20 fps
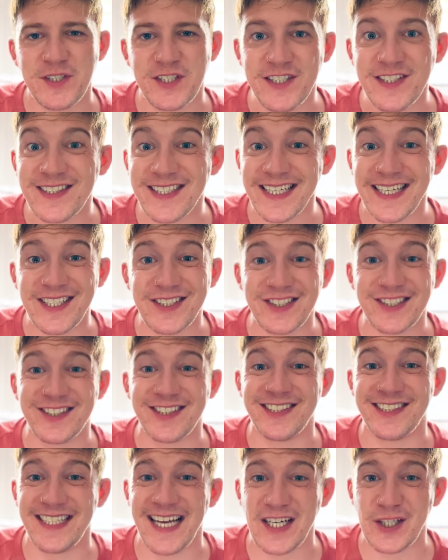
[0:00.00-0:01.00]
Do you think it's
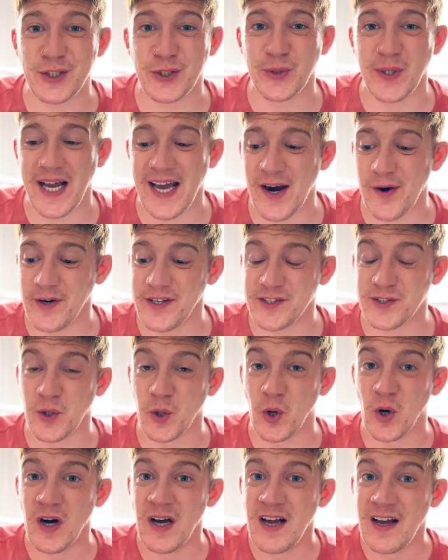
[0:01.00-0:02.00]
just his natural hair and he's
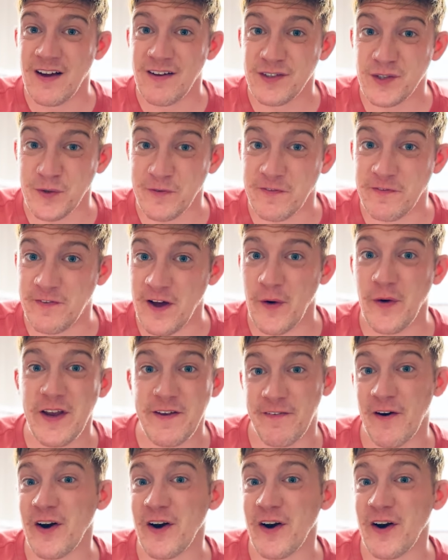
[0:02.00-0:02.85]
got sort of very,